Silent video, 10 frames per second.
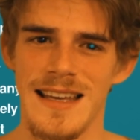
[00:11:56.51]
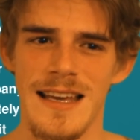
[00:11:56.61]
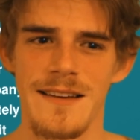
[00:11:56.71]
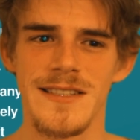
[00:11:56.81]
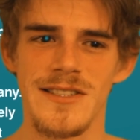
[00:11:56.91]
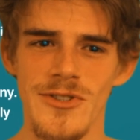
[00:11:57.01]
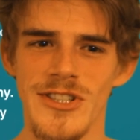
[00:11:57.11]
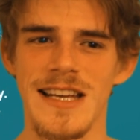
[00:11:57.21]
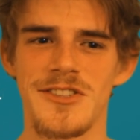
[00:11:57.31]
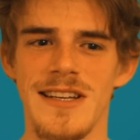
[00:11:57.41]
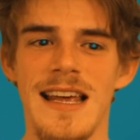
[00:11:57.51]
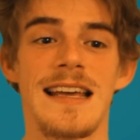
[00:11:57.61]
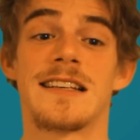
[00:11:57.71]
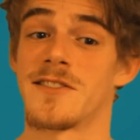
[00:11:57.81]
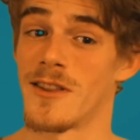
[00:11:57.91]
If a search engine
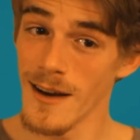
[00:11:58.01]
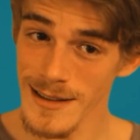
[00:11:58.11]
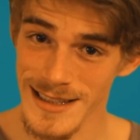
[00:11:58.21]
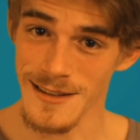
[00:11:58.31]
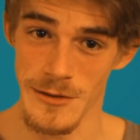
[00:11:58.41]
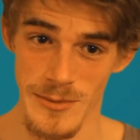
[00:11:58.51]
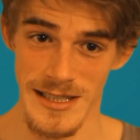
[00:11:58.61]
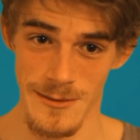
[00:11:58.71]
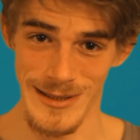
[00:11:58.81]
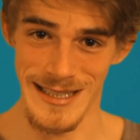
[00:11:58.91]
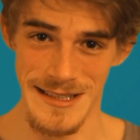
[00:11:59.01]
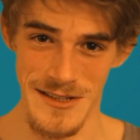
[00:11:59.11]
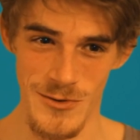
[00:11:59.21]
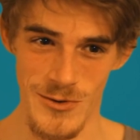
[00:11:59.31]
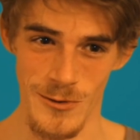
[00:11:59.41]
is not giving me completely
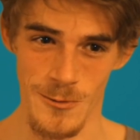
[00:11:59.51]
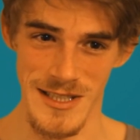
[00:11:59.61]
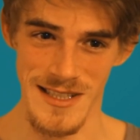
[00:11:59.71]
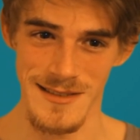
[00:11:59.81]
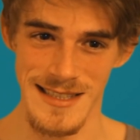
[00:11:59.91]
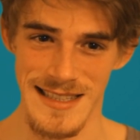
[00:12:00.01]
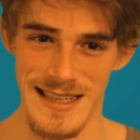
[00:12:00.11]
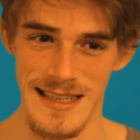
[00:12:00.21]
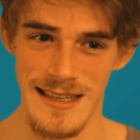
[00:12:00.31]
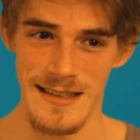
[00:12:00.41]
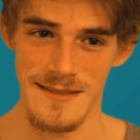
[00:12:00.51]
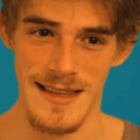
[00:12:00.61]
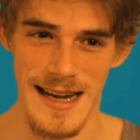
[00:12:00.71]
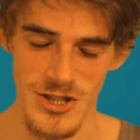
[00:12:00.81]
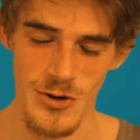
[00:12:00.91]
neutral results,
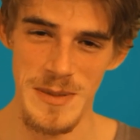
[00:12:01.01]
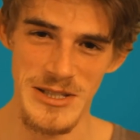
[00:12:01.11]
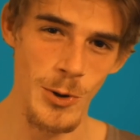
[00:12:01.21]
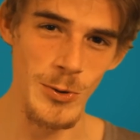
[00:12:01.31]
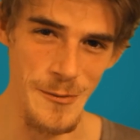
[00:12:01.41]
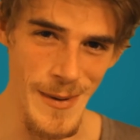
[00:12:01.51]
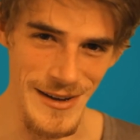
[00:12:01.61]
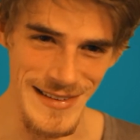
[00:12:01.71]
then I should be told about